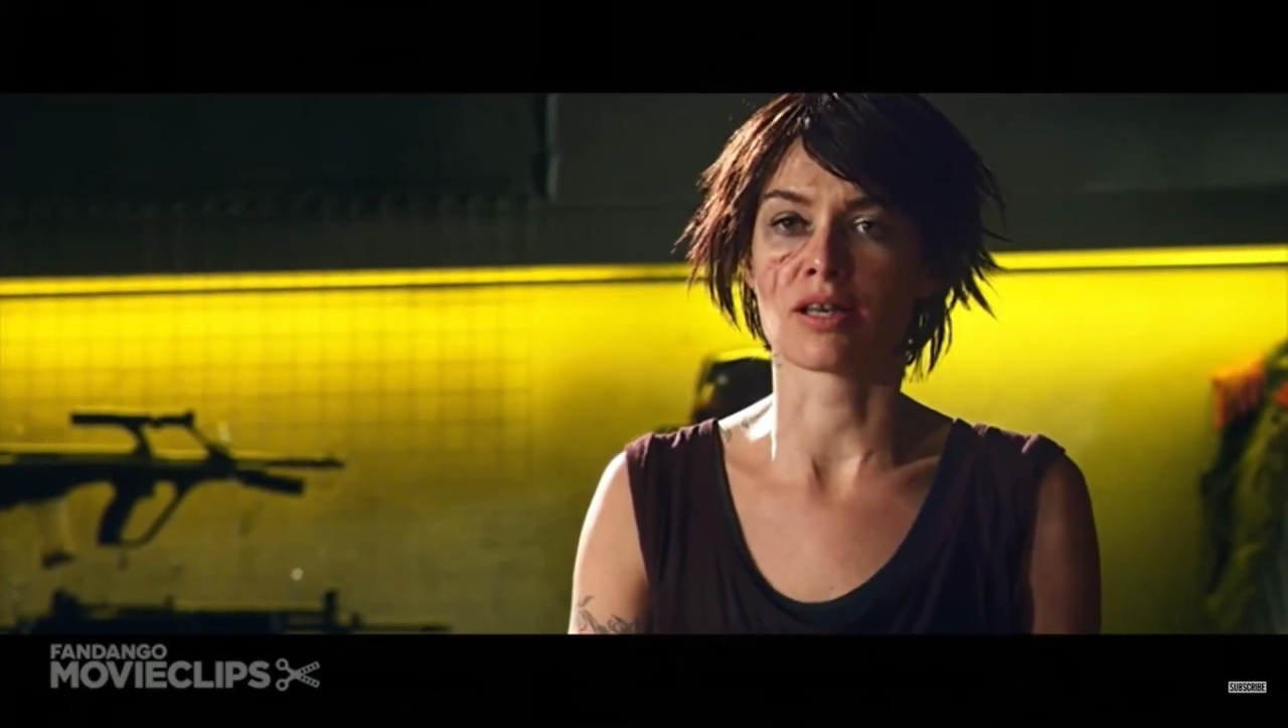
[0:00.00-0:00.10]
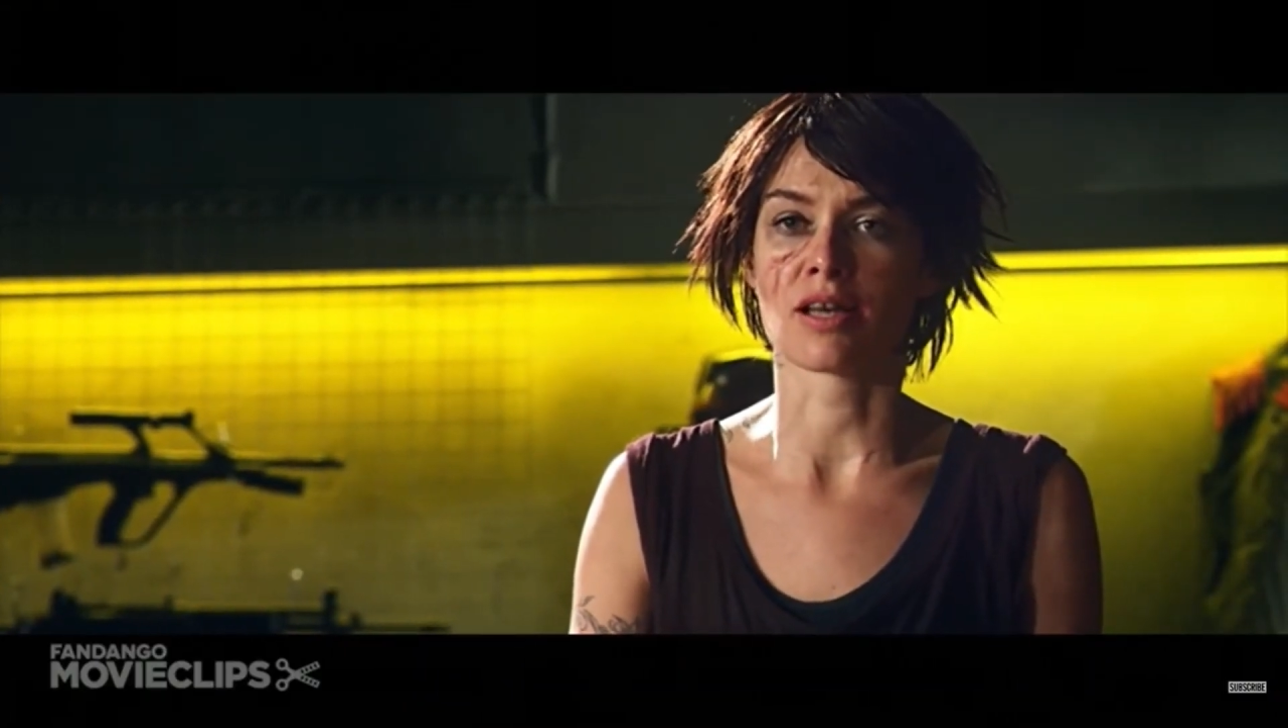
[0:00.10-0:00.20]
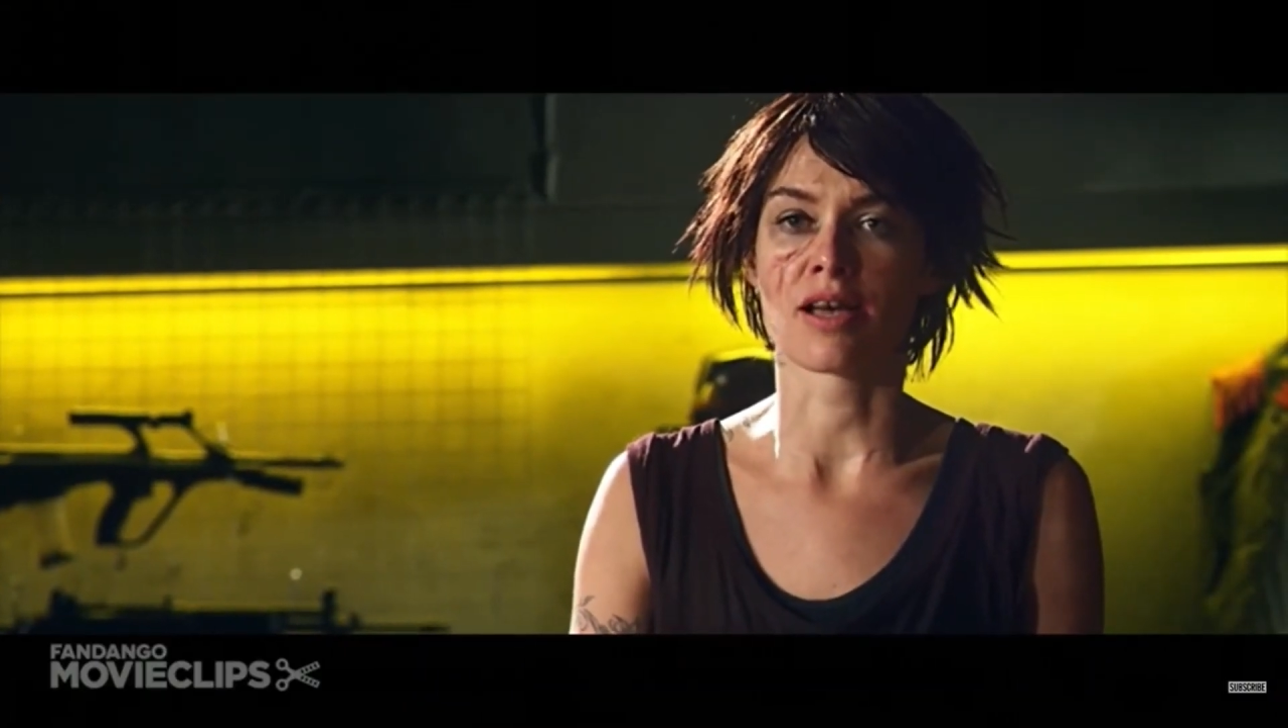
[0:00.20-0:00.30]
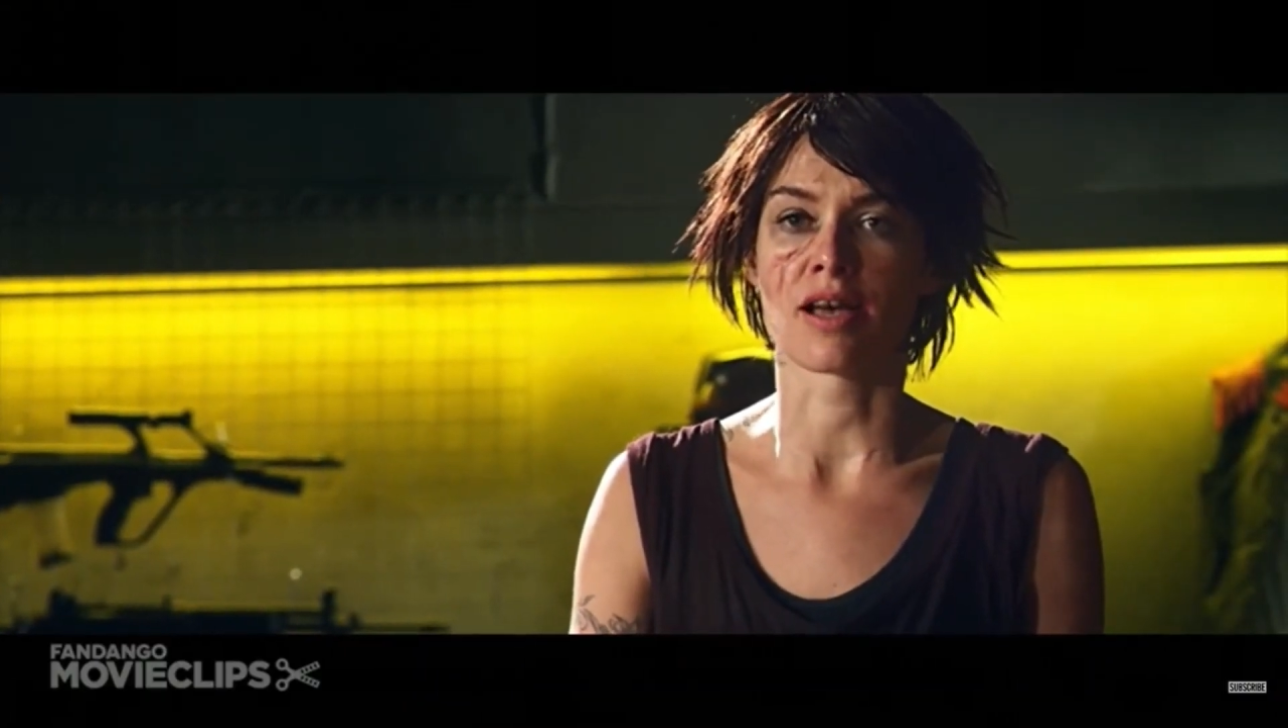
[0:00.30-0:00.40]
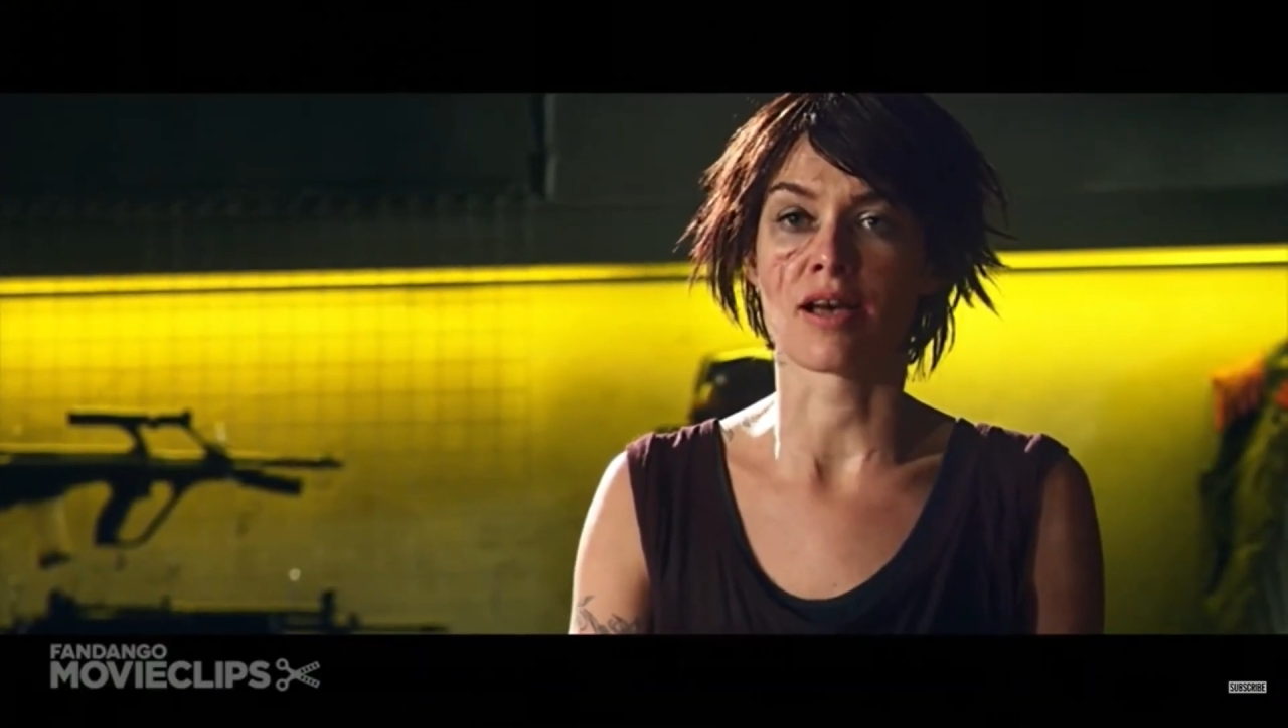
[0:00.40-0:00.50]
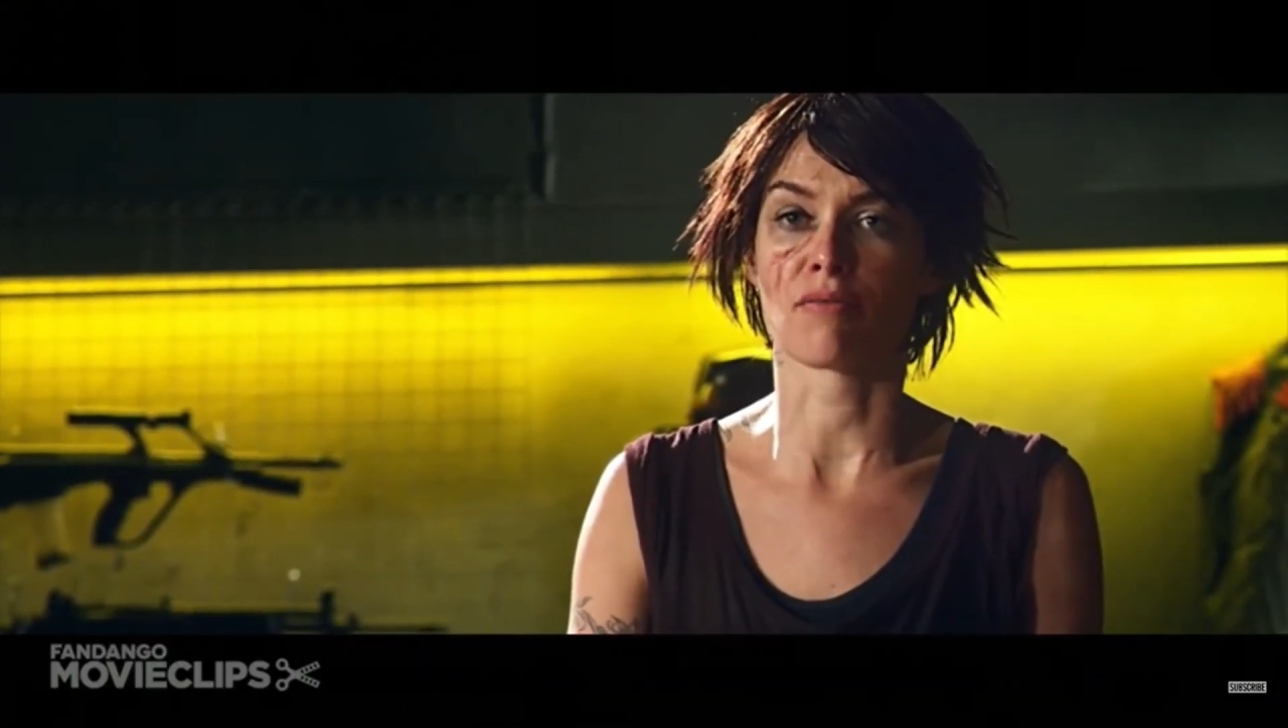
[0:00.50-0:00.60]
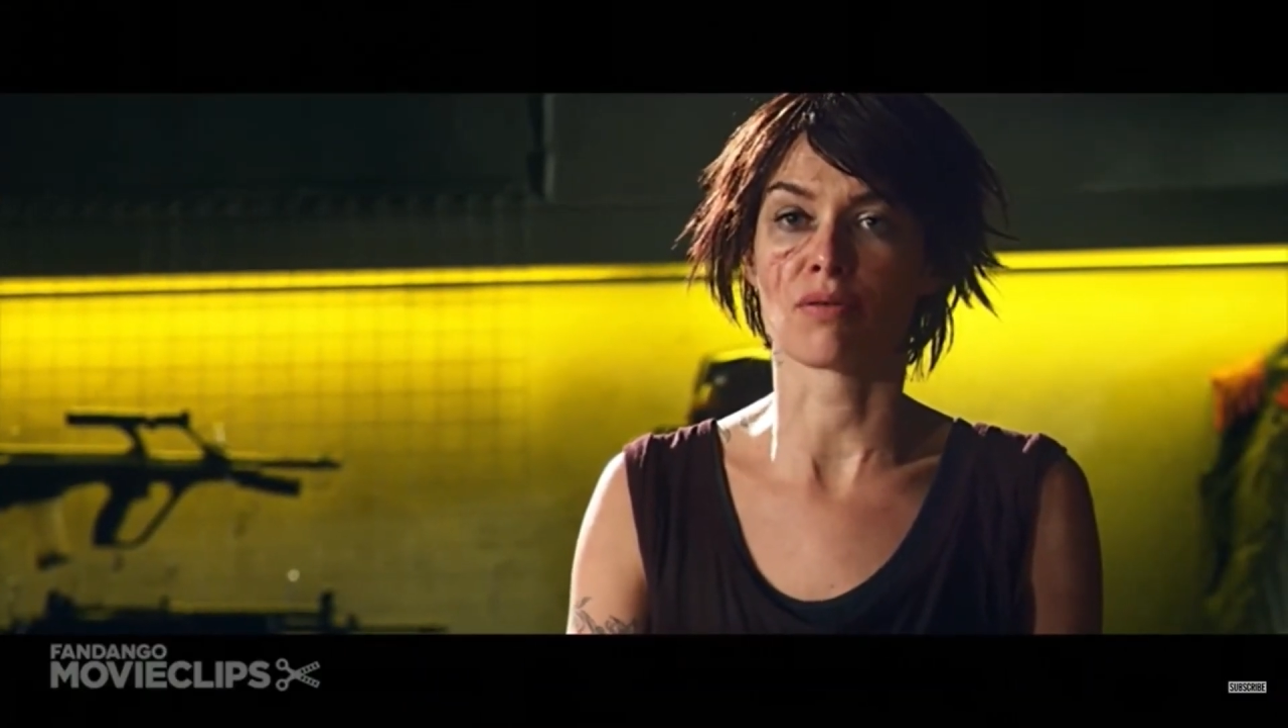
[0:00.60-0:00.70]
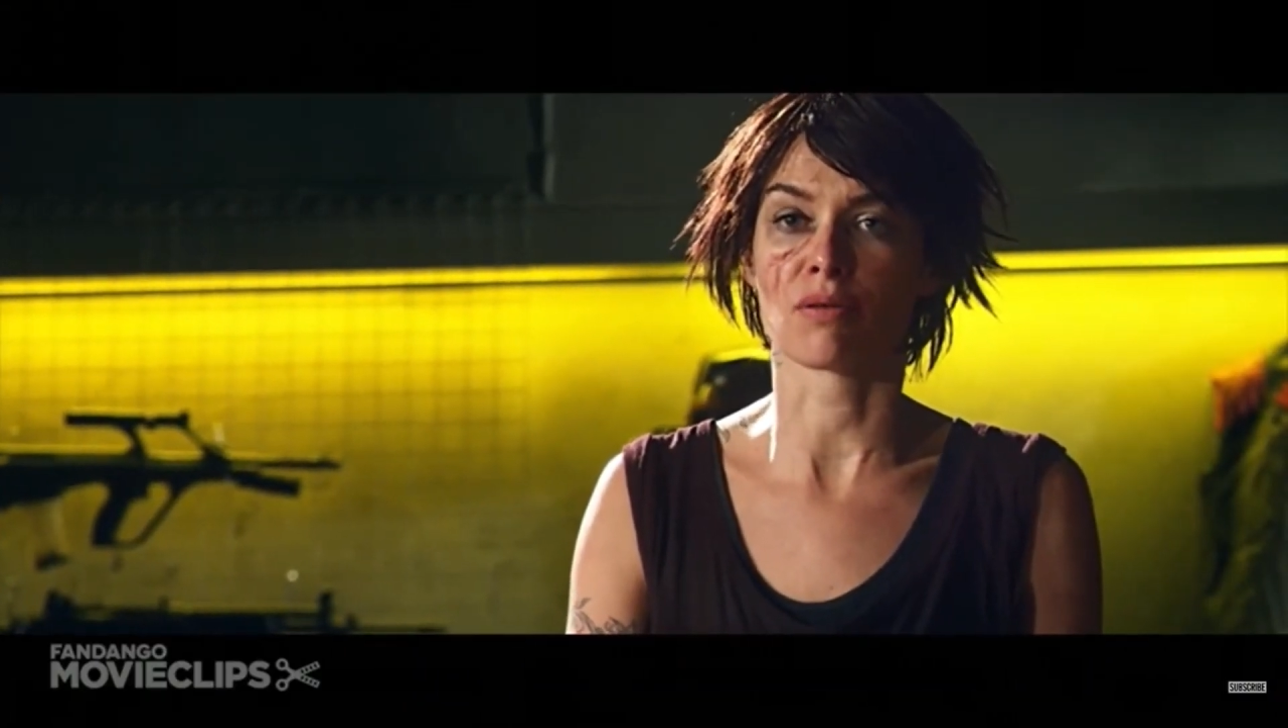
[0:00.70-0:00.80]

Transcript: or Butcher